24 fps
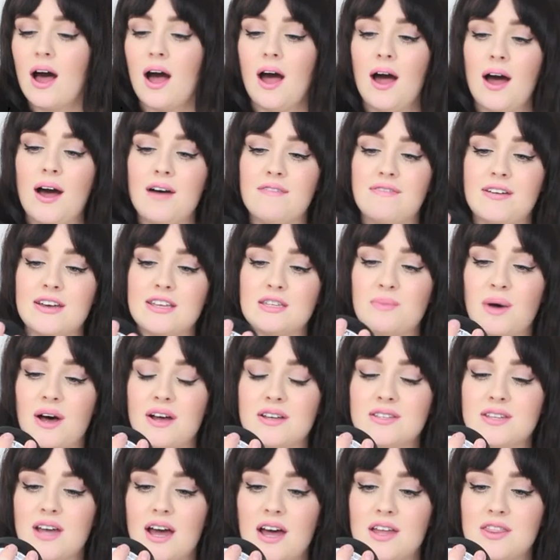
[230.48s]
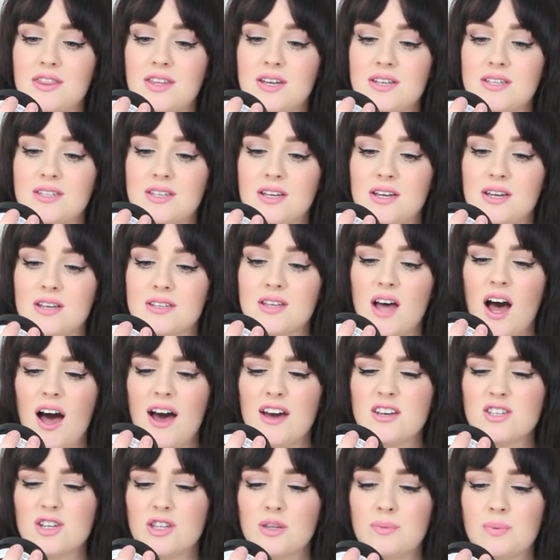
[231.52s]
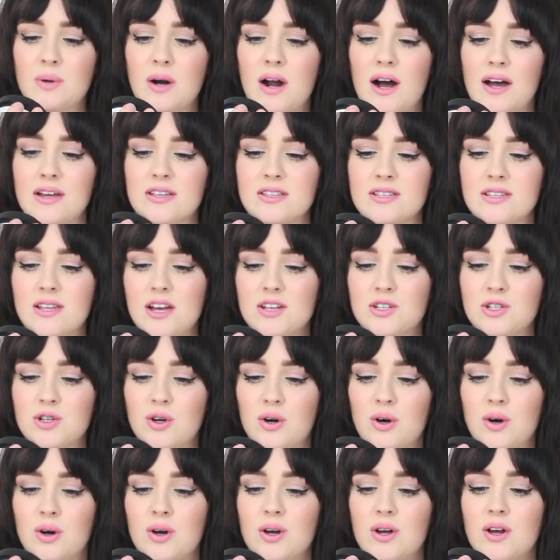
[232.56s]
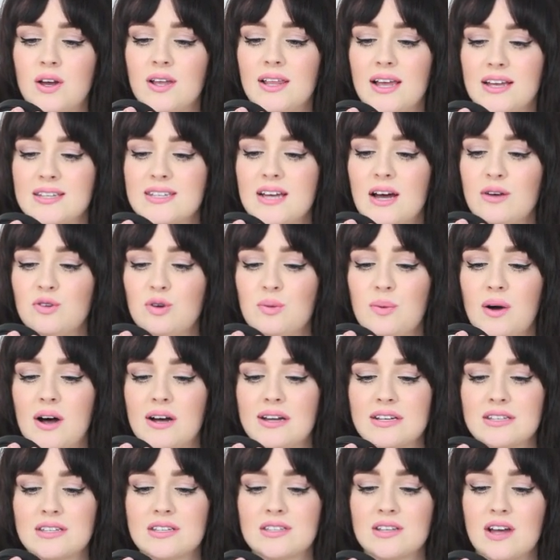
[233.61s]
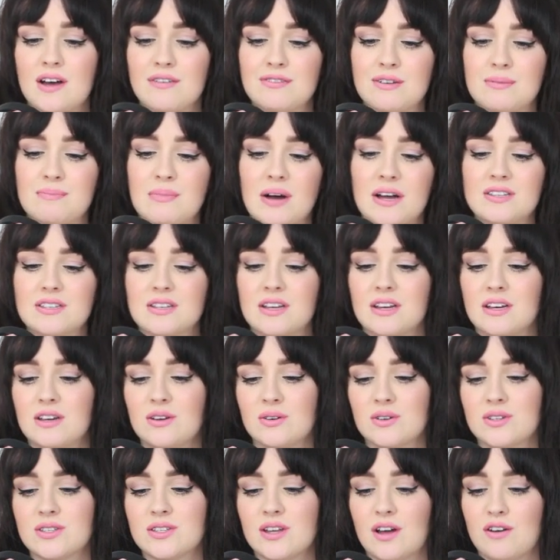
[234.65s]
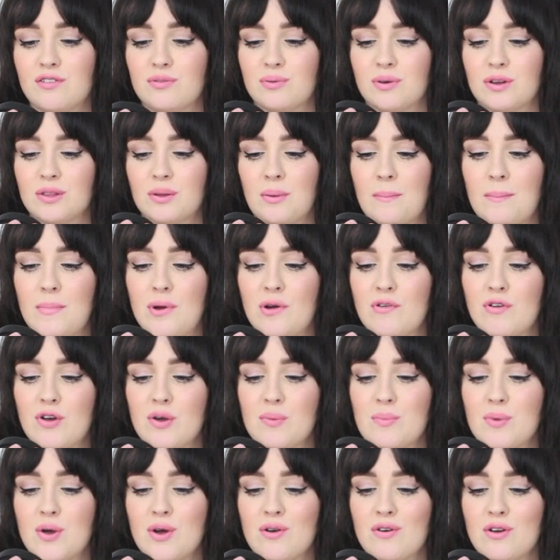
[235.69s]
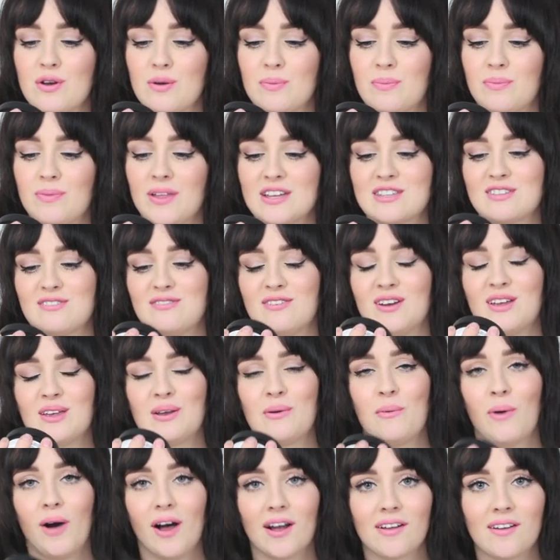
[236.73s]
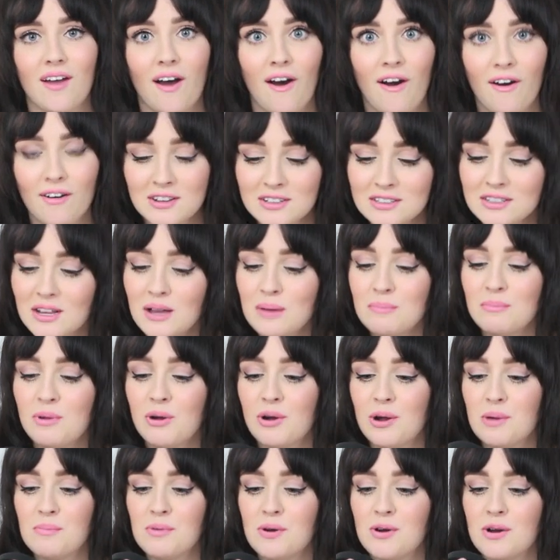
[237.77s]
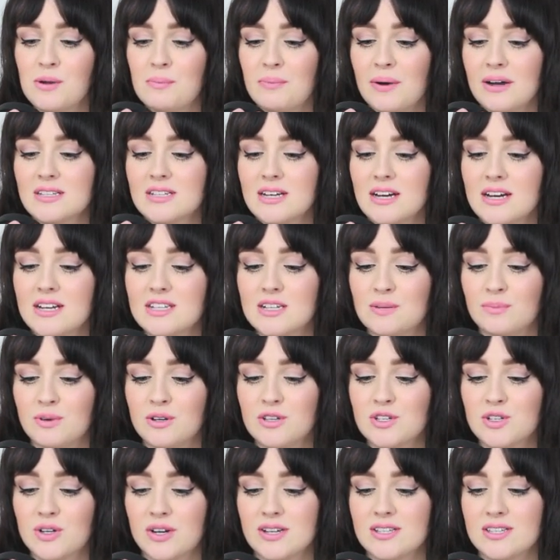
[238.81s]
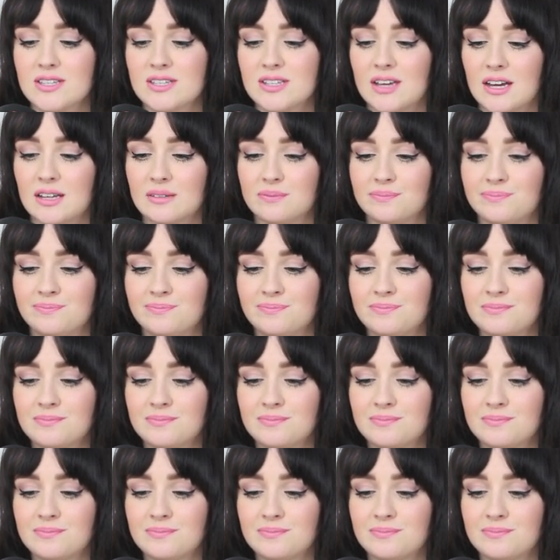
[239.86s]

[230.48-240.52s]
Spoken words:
at me, face mask, and this is eyes on the prize. Let down your masks after masking yourself with Miru Miru, that's a funny word, Miru Miru butter to moisturise the skin.